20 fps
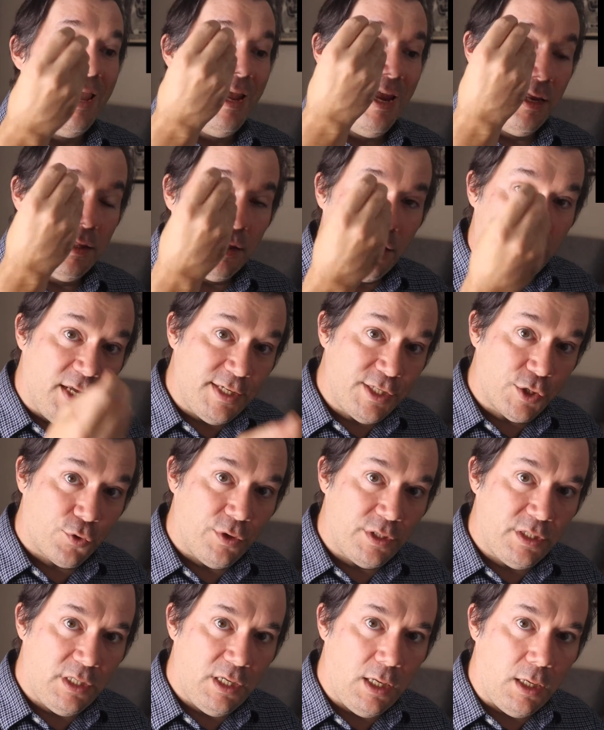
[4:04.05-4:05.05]
In this
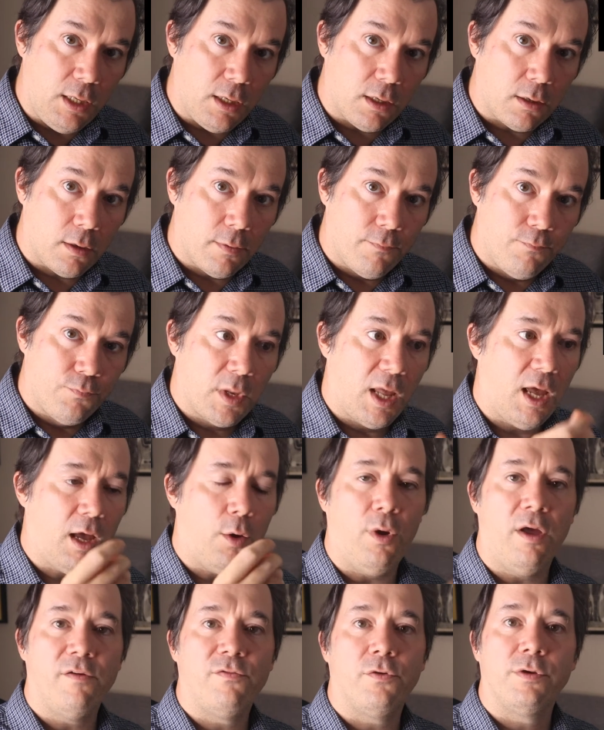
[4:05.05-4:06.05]
critique,
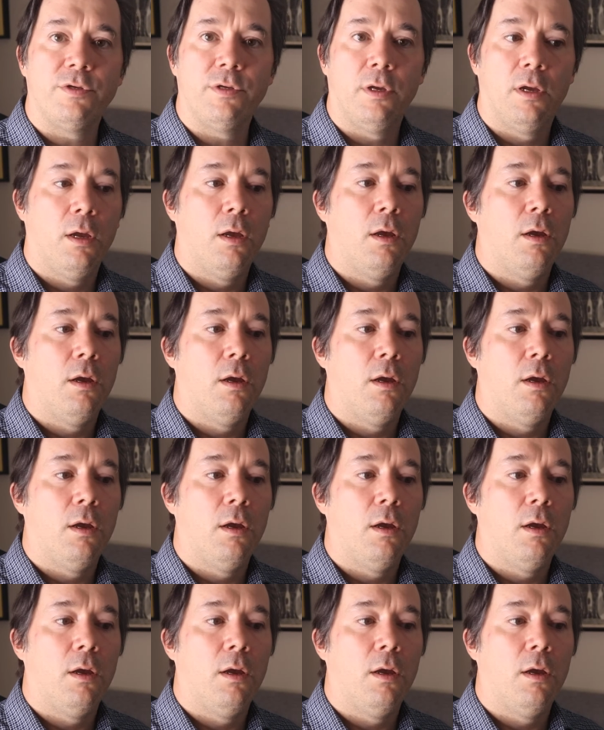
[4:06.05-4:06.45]
however,